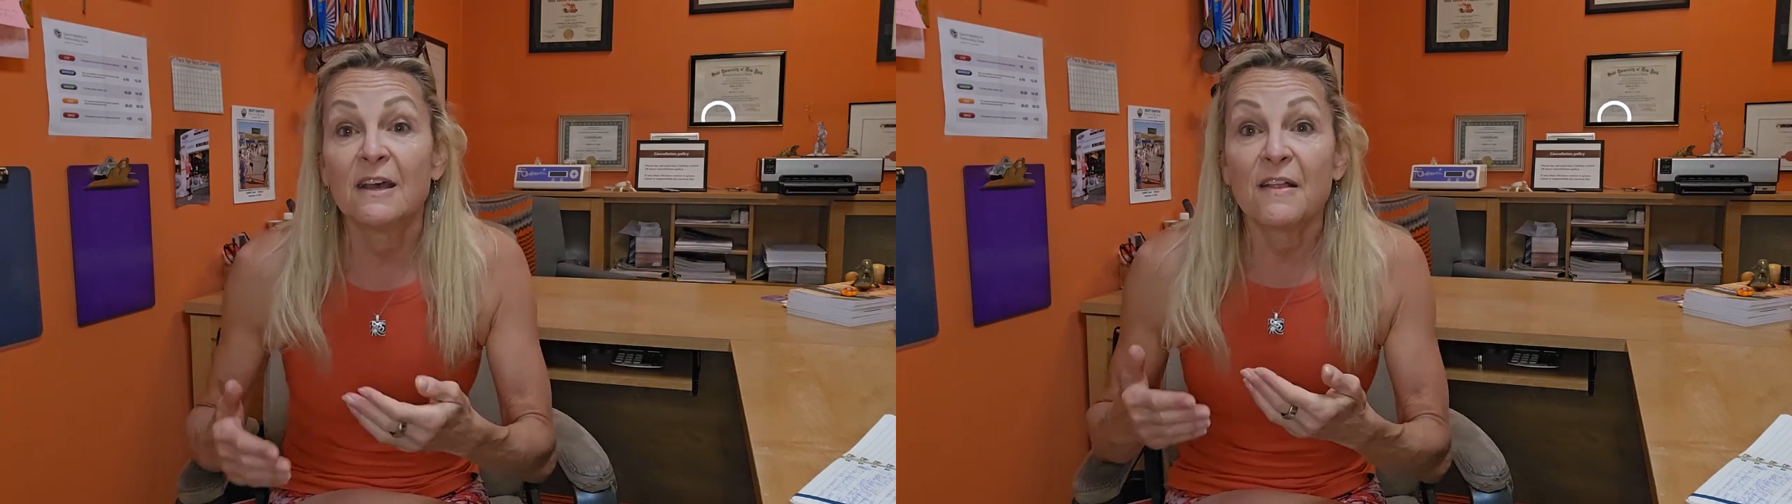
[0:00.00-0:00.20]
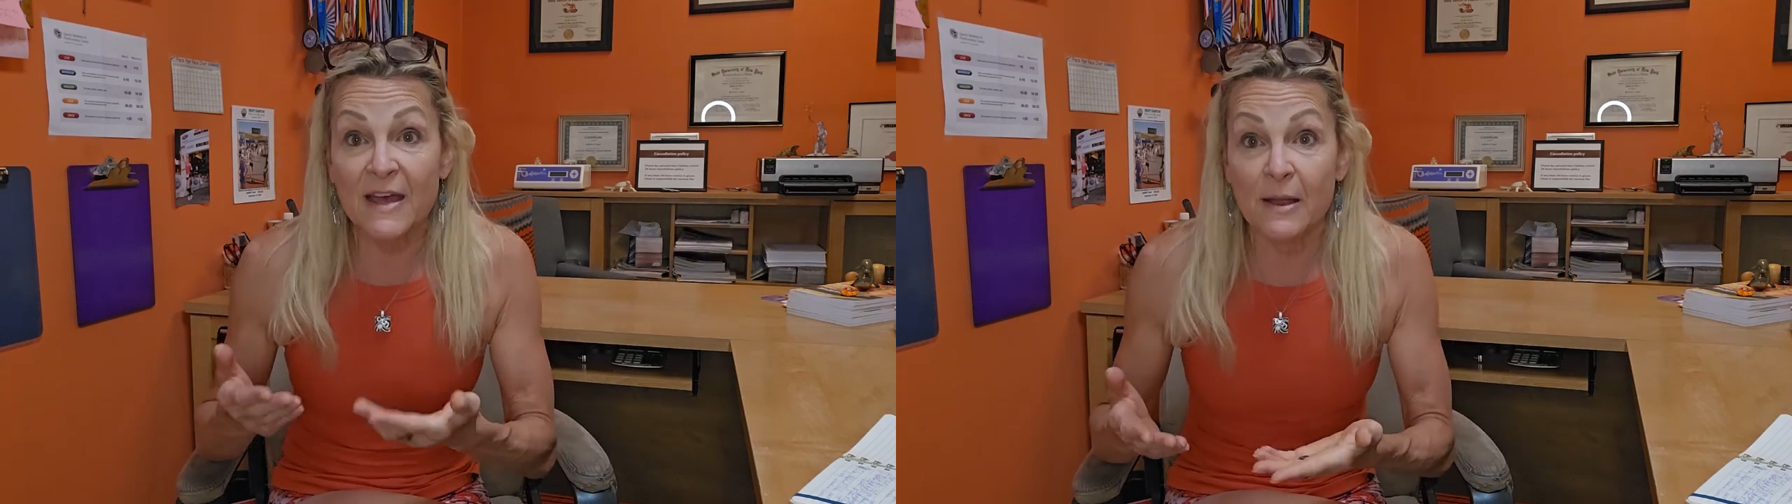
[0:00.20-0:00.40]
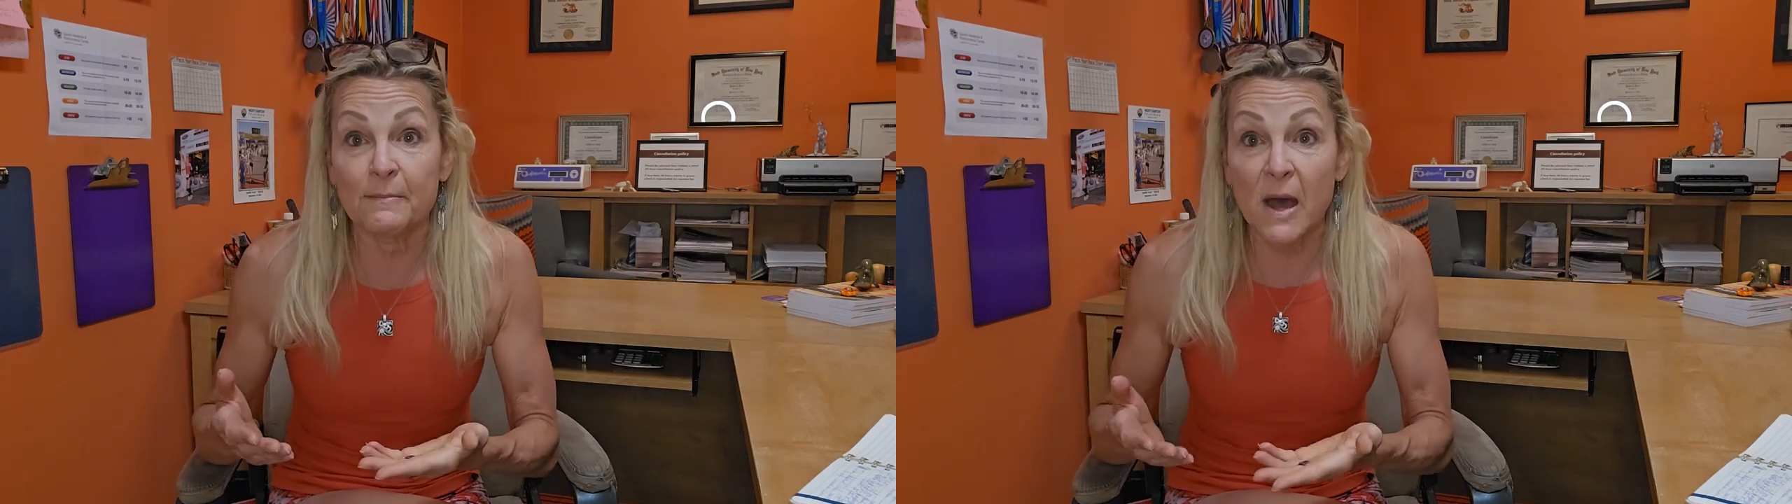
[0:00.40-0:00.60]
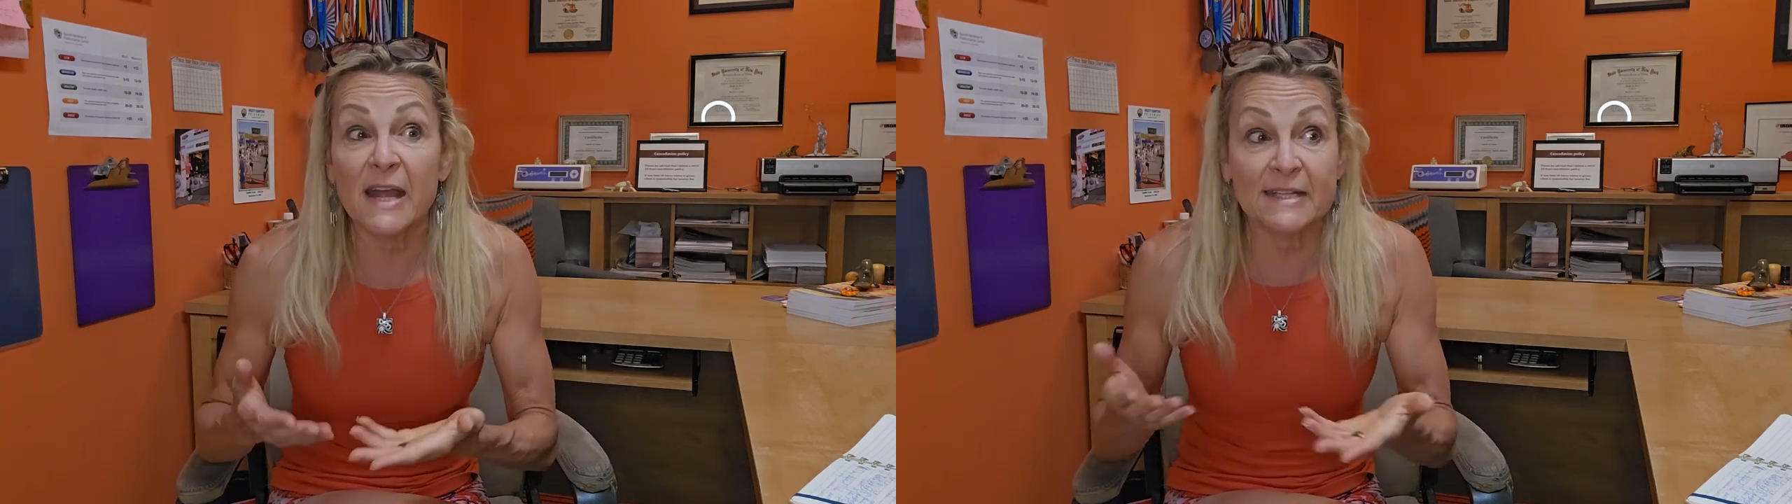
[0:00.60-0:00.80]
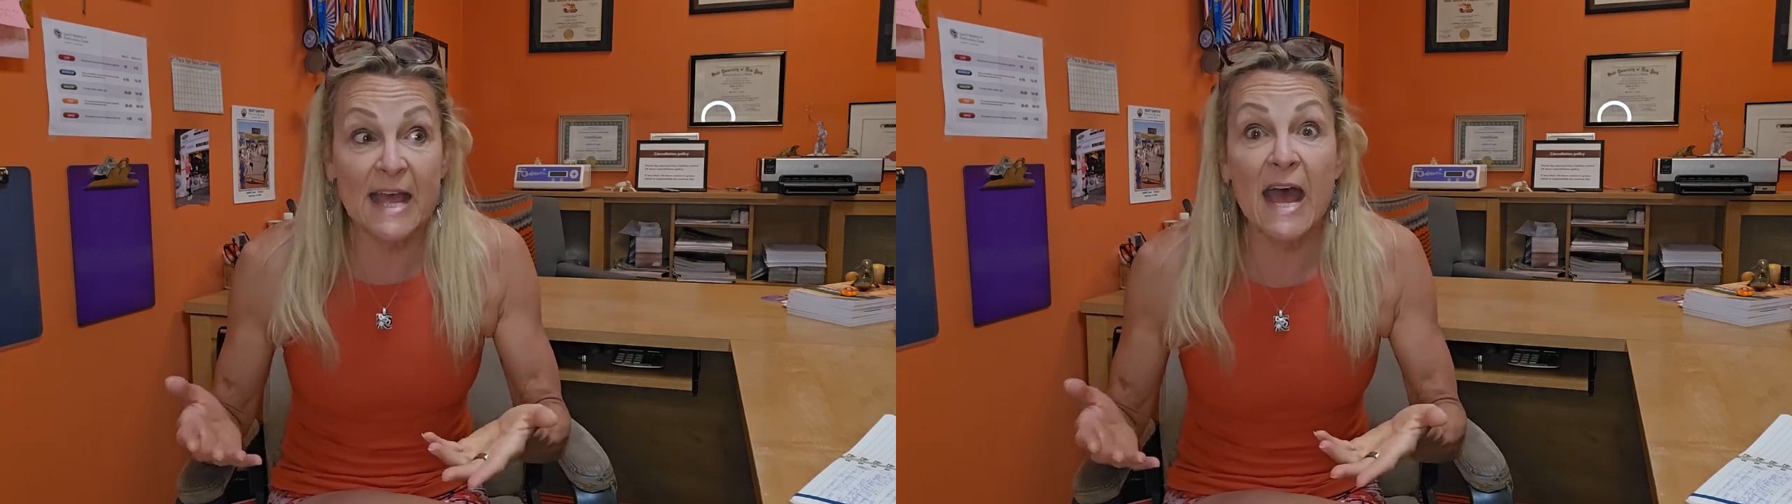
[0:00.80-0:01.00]
that
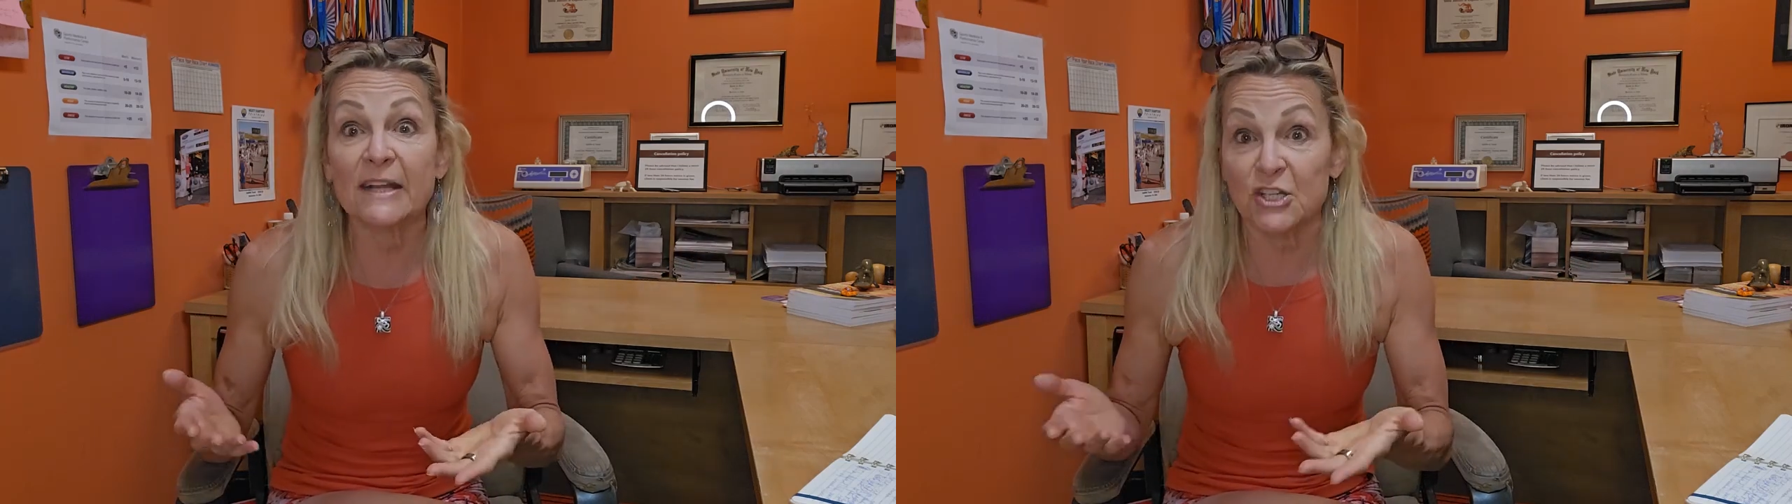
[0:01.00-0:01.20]
my data